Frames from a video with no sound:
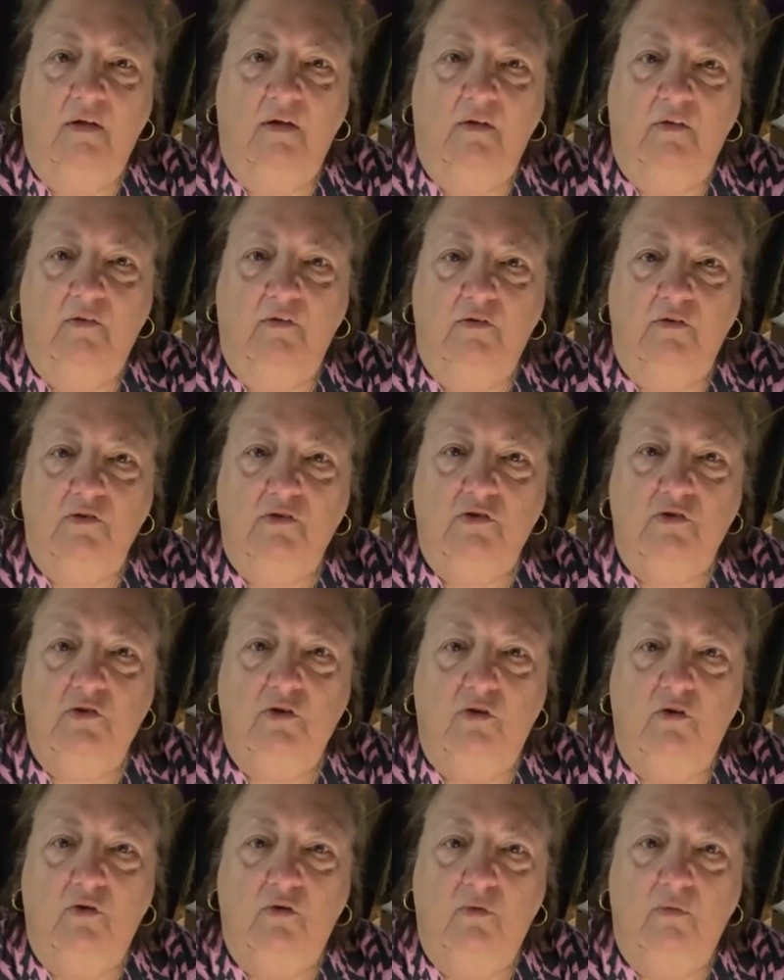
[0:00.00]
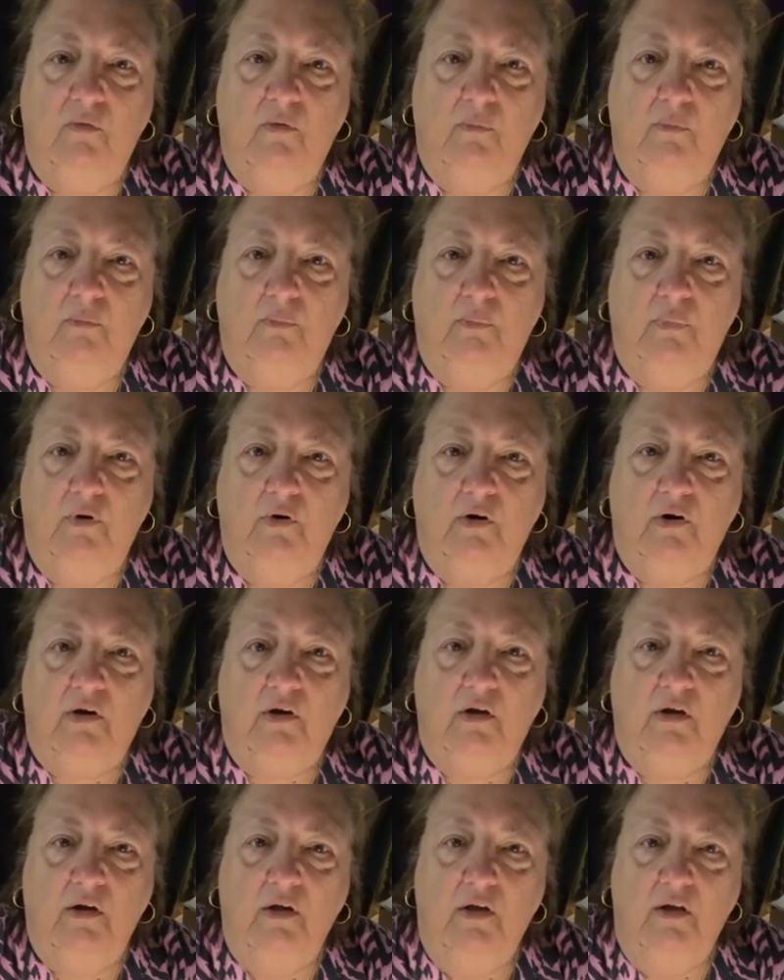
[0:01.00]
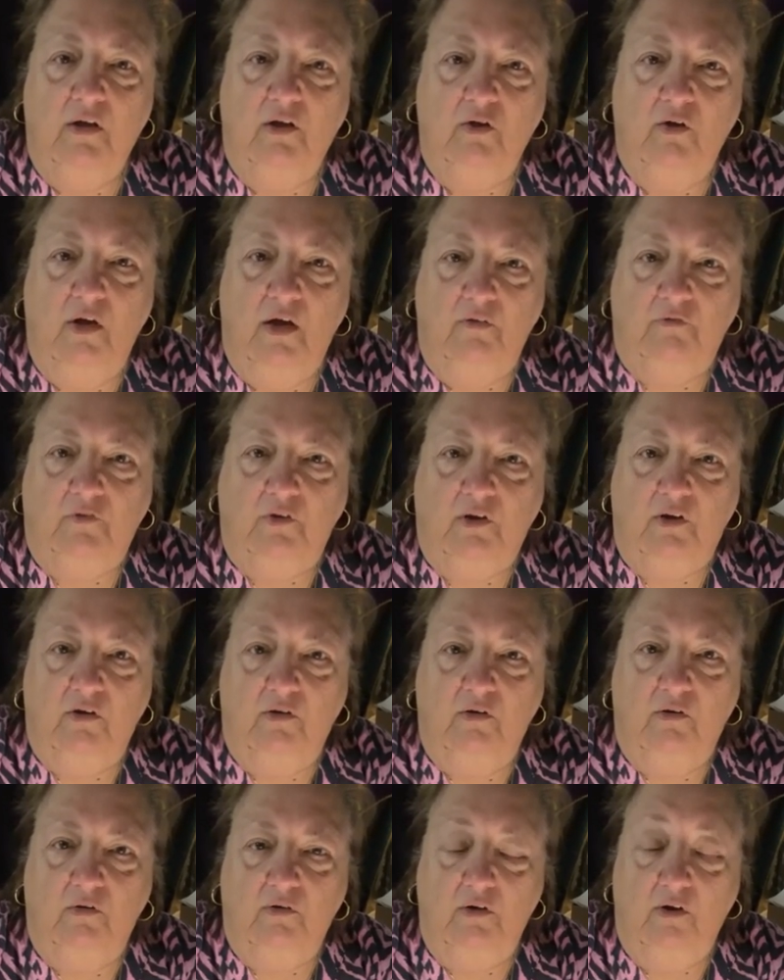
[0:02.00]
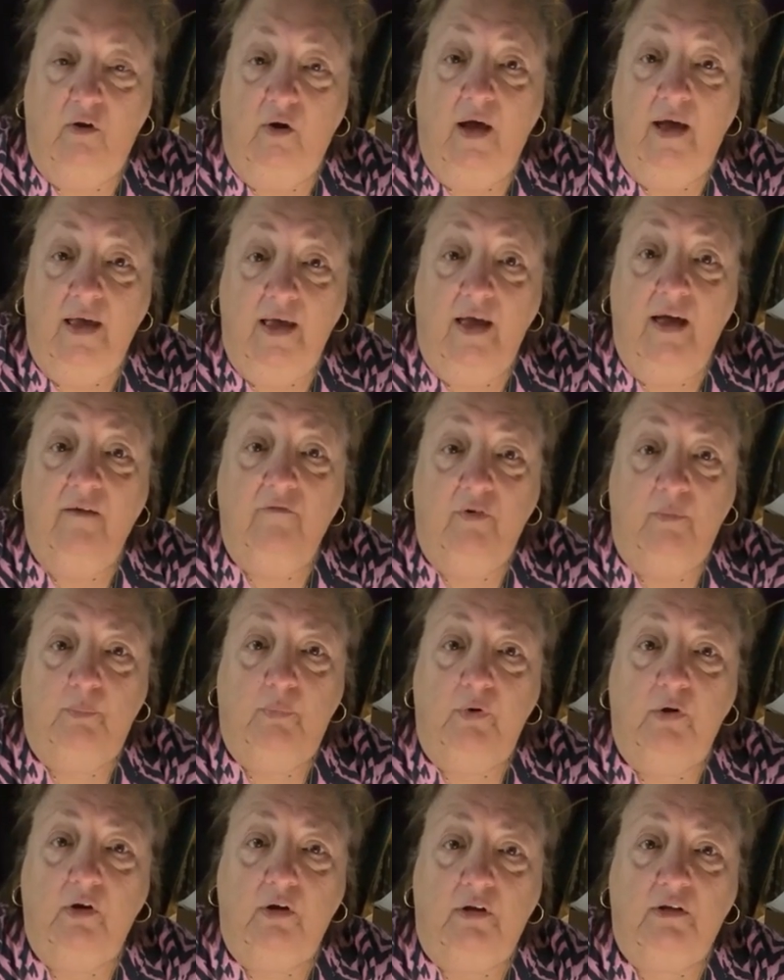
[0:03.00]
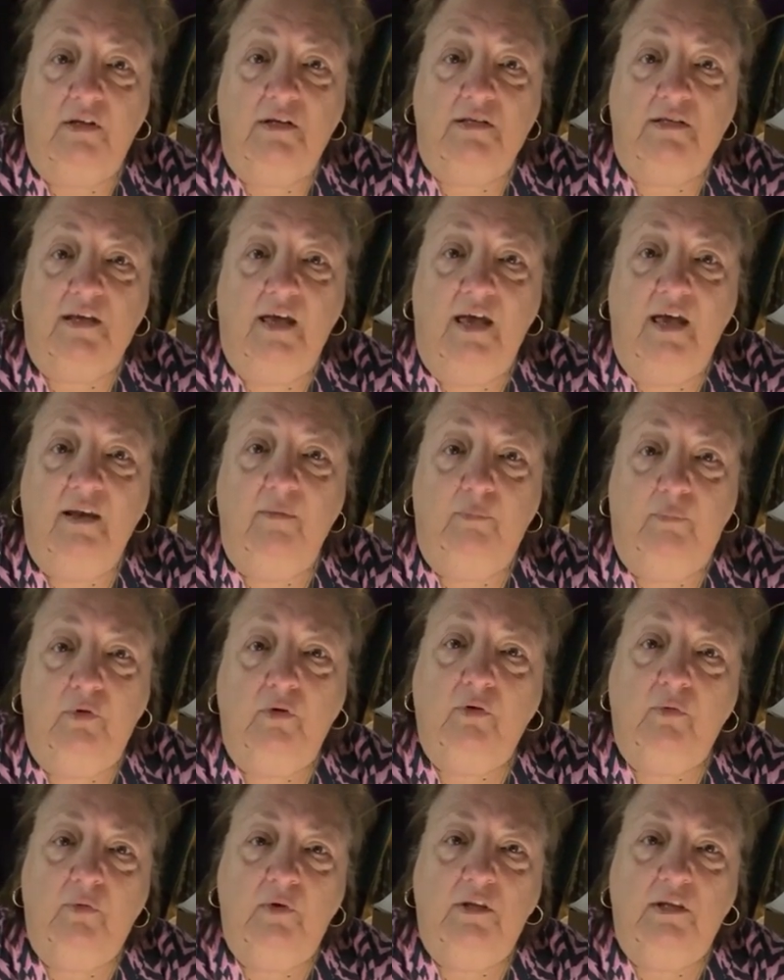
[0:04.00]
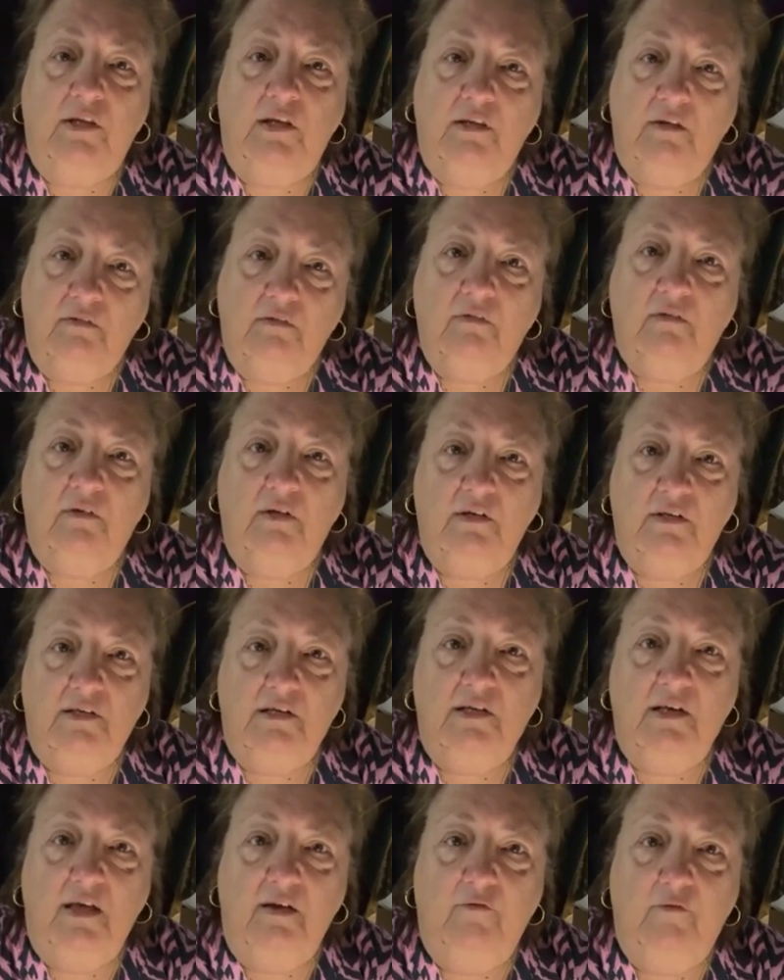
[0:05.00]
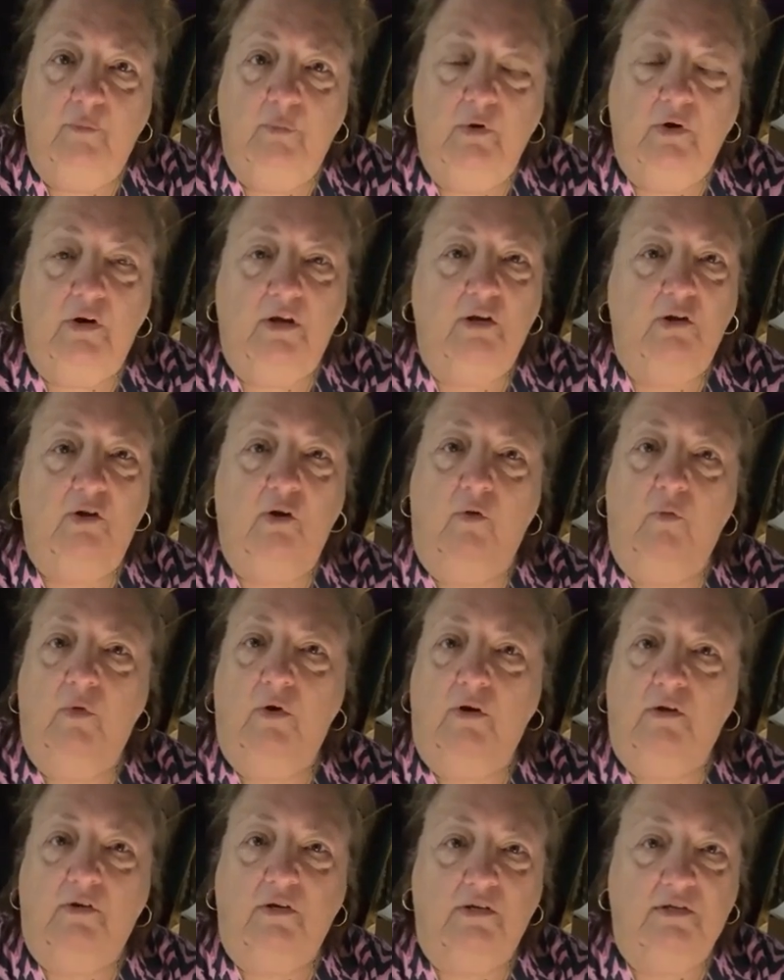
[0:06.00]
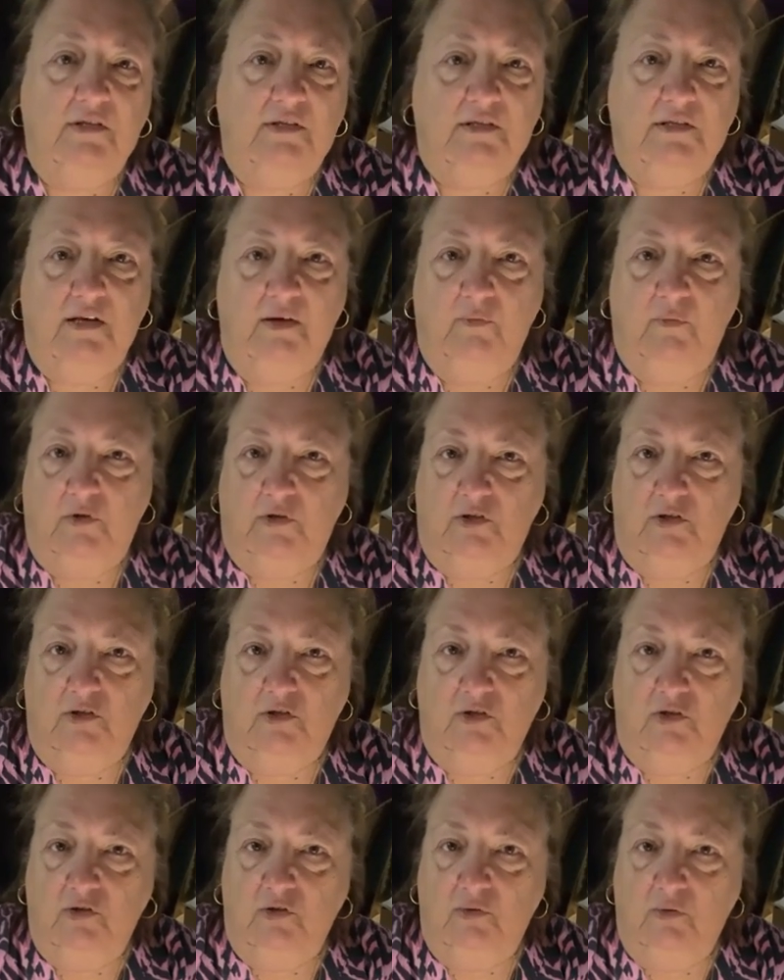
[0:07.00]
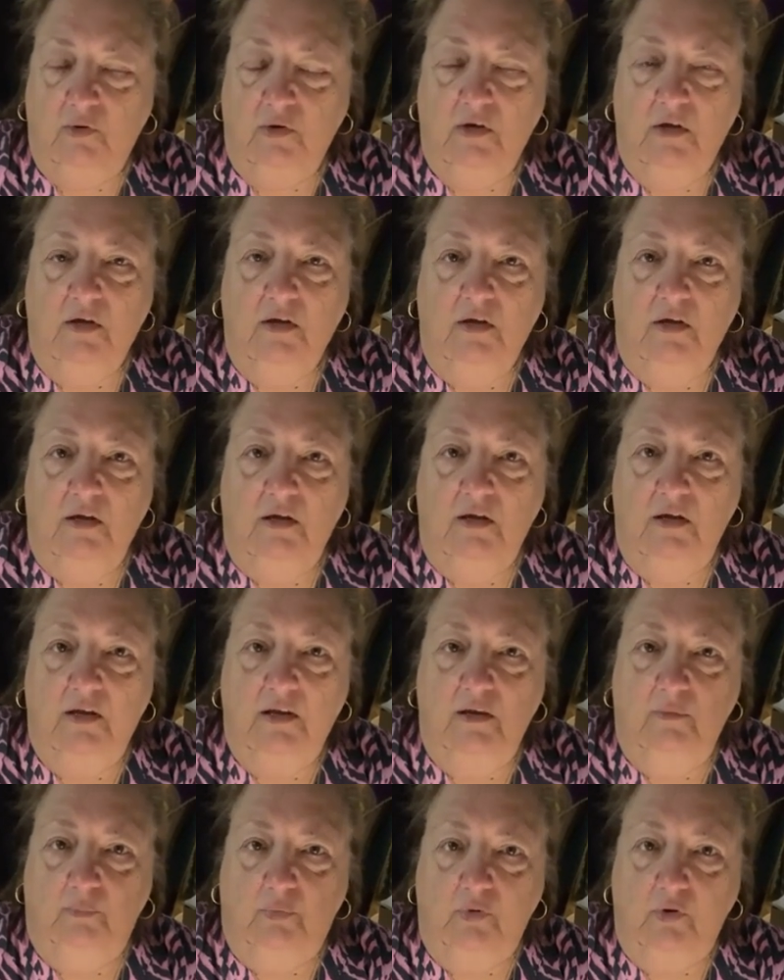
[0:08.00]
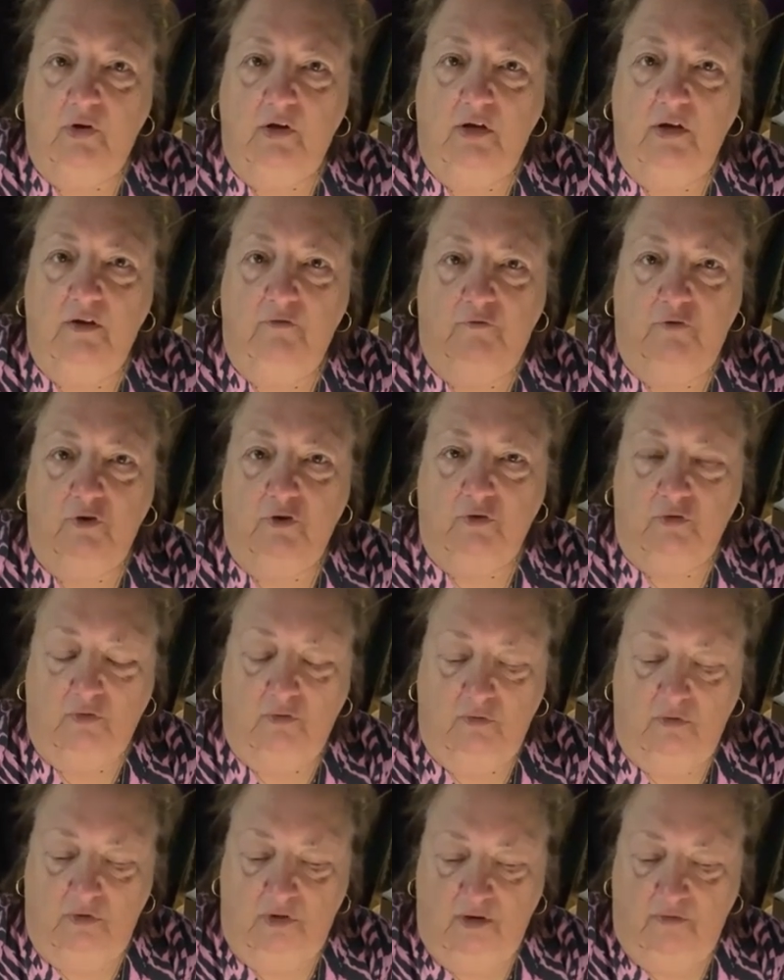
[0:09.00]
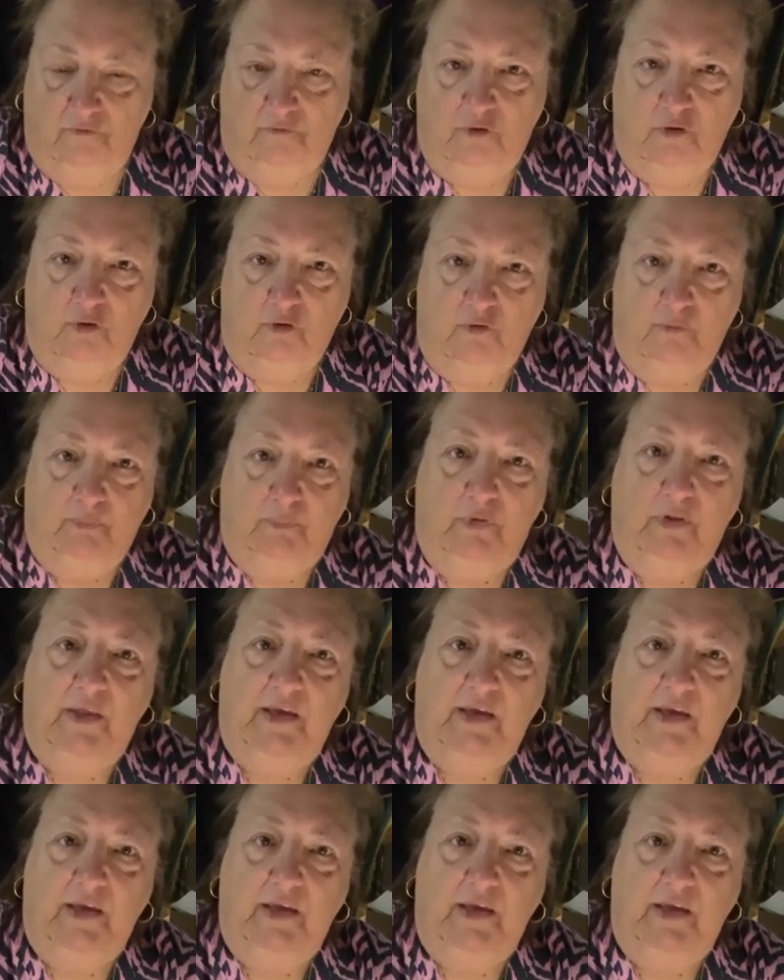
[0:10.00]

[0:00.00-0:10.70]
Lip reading: now there's no book. You have to go. No, I have a book. This had a book with it. It did have a book, and nowhere does it say what to do in the book if your